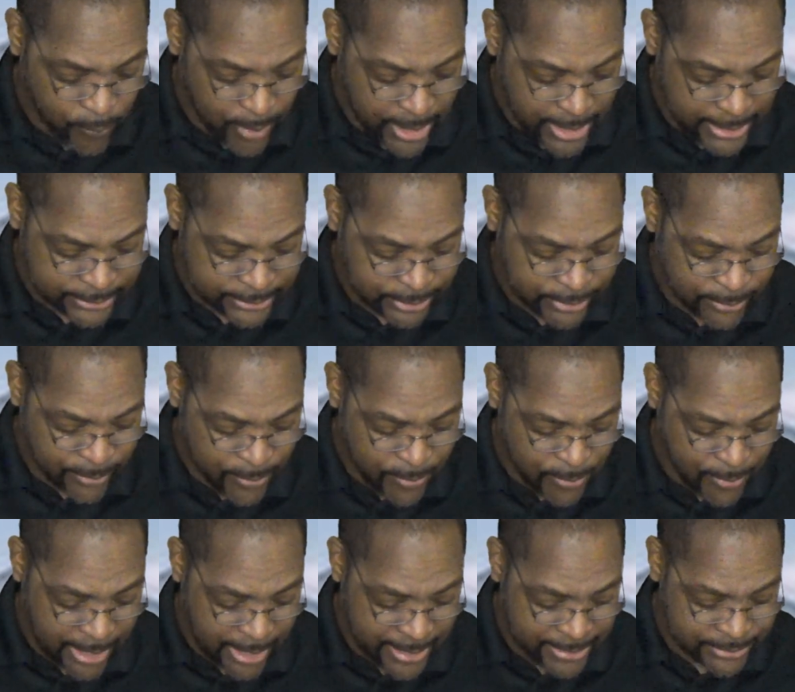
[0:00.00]
watch
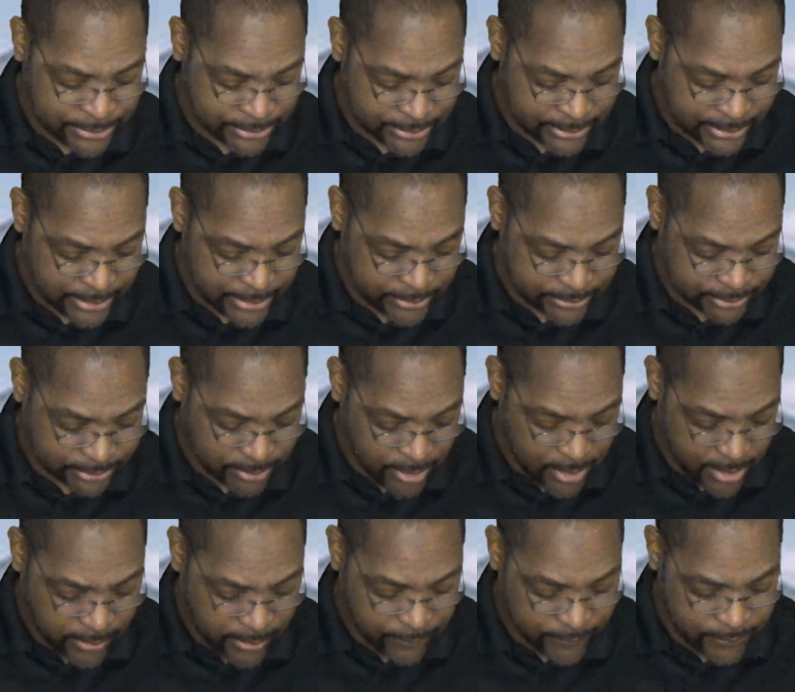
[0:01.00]
or a Chanel
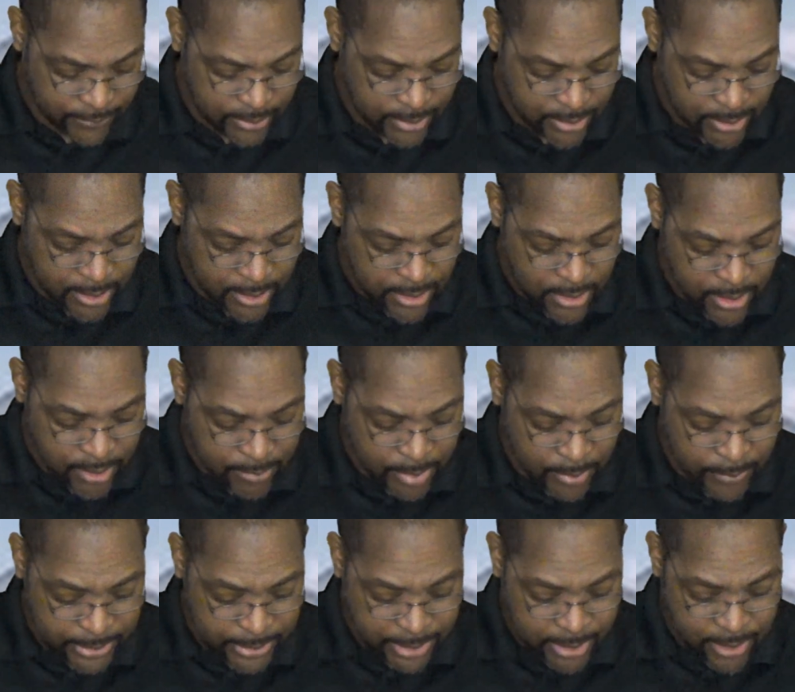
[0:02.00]
scarf.
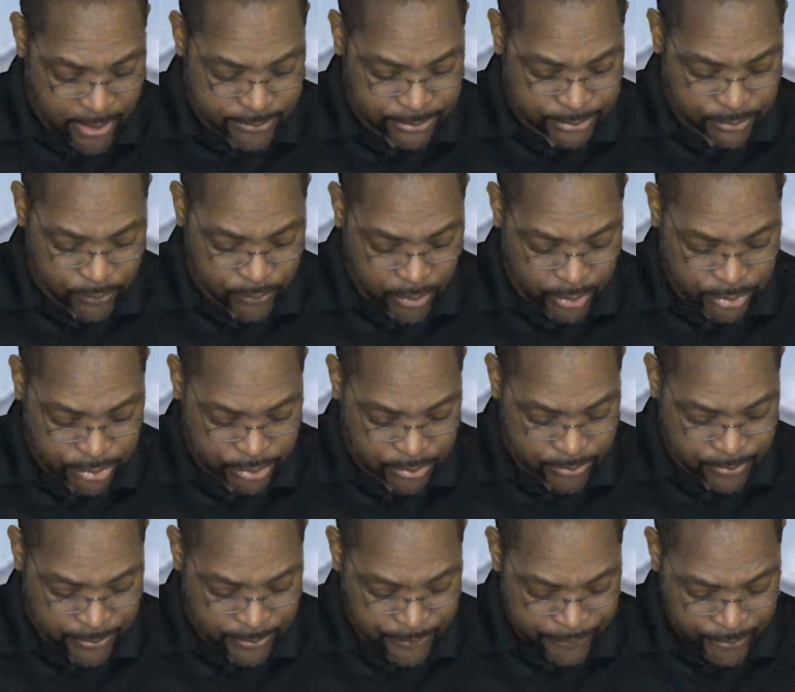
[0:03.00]
But when it comes to
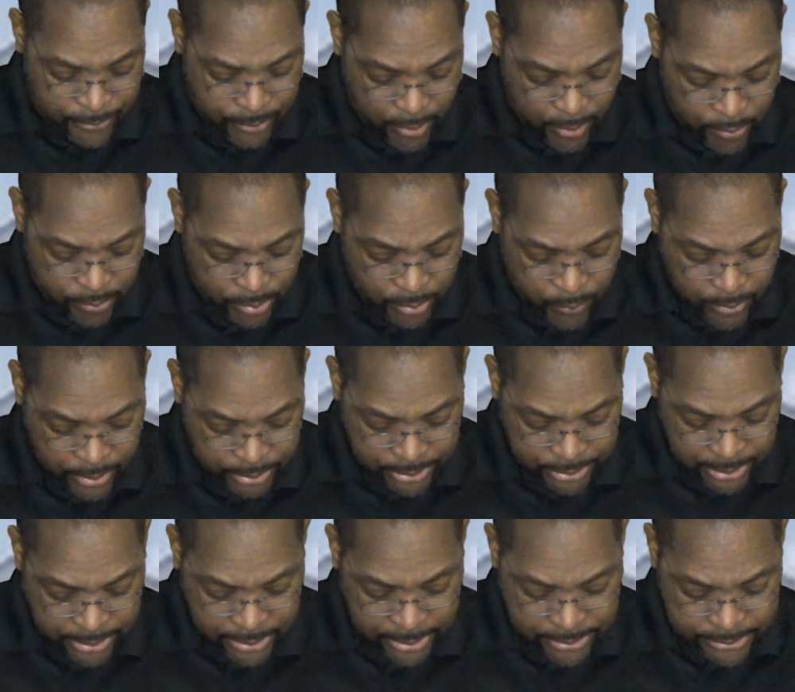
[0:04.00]
worship, only one
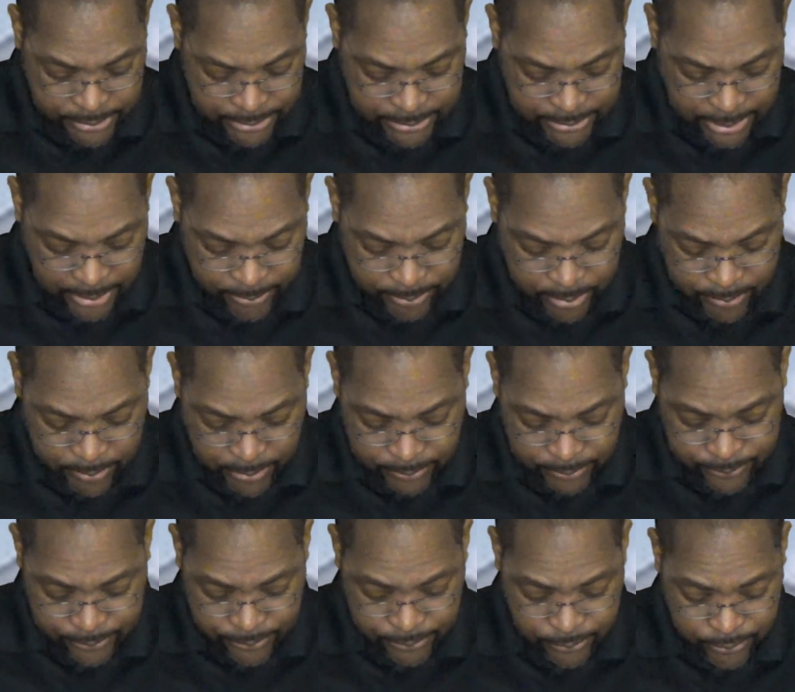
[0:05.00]
thing is
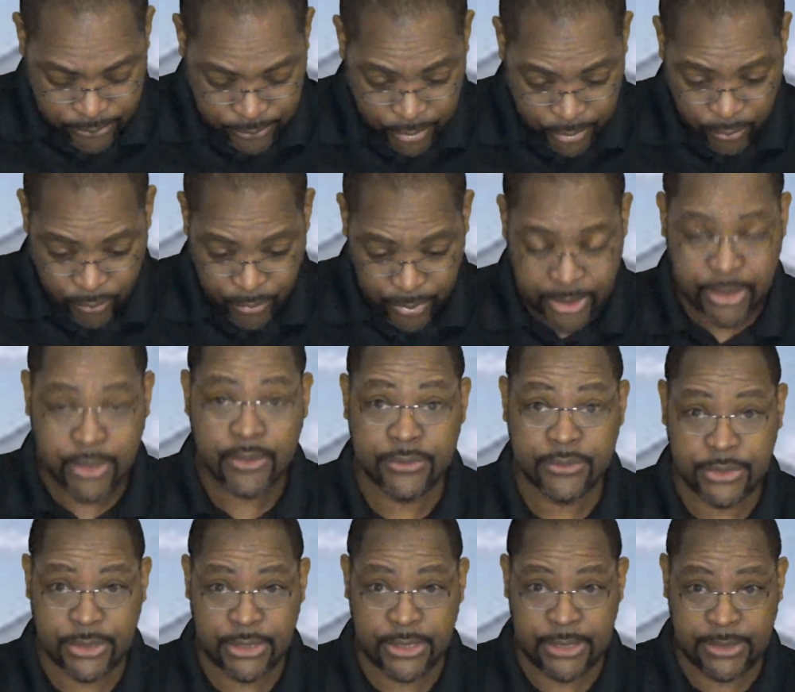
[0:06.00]
acceptable the real
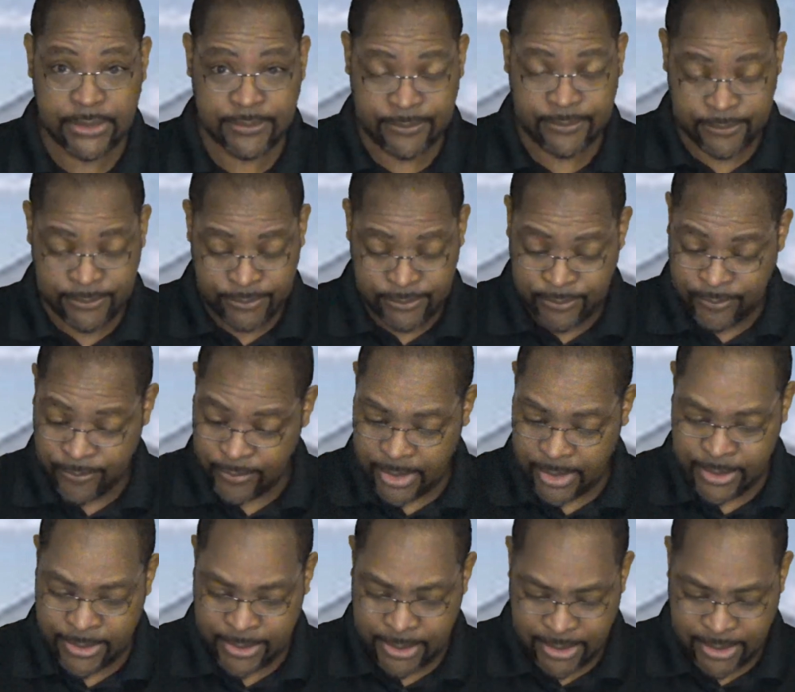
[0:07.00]
thing. And